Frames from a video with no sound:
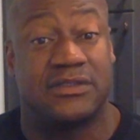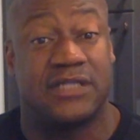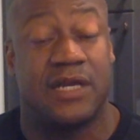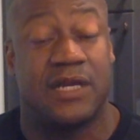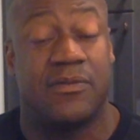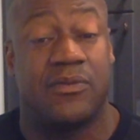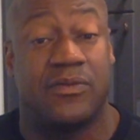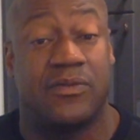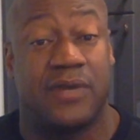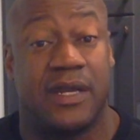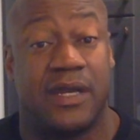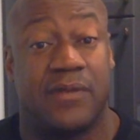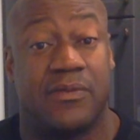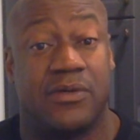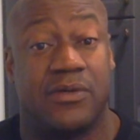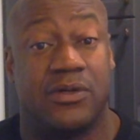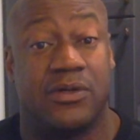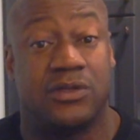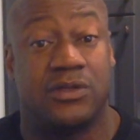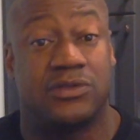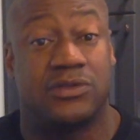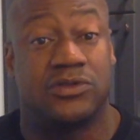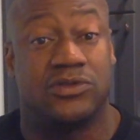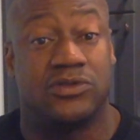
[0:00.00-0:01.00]
stable
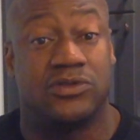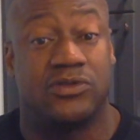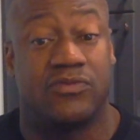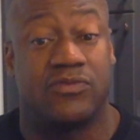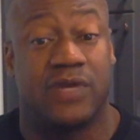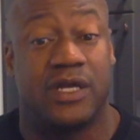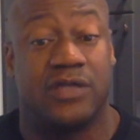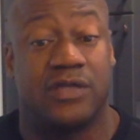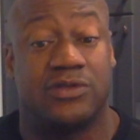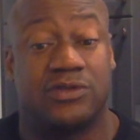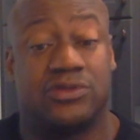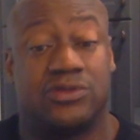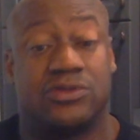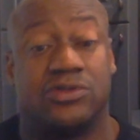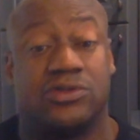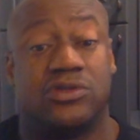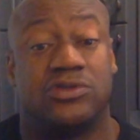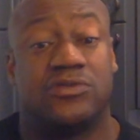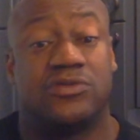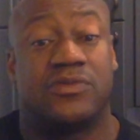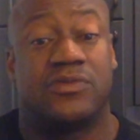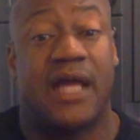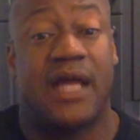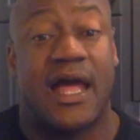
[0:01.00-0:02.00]
neighborhood so you can raise your
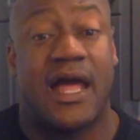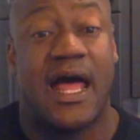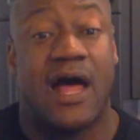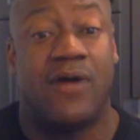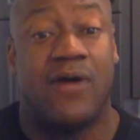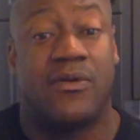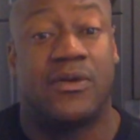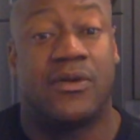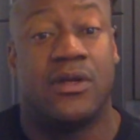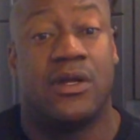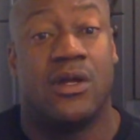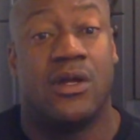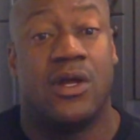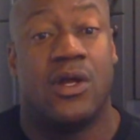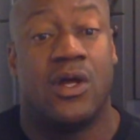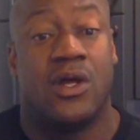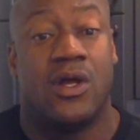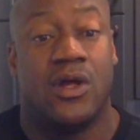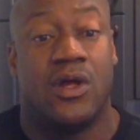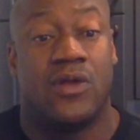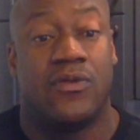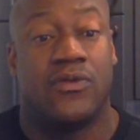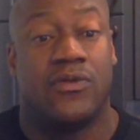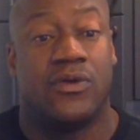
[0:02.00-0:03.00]
children without
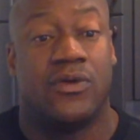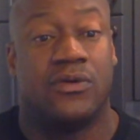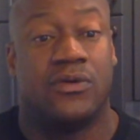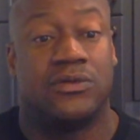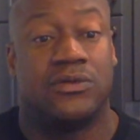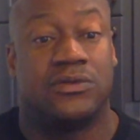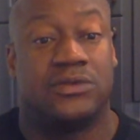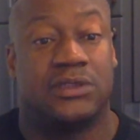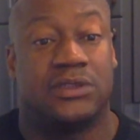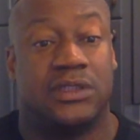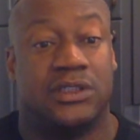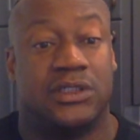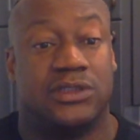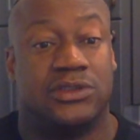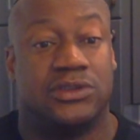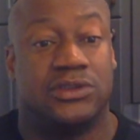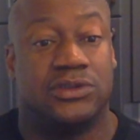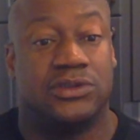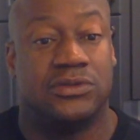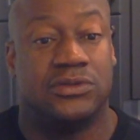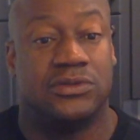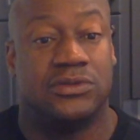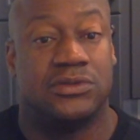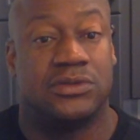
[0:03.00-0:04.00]
those
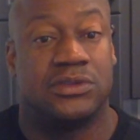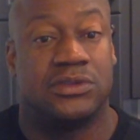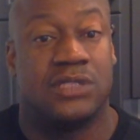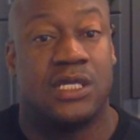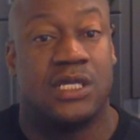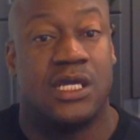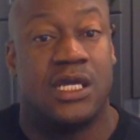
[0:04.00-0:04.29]
issues.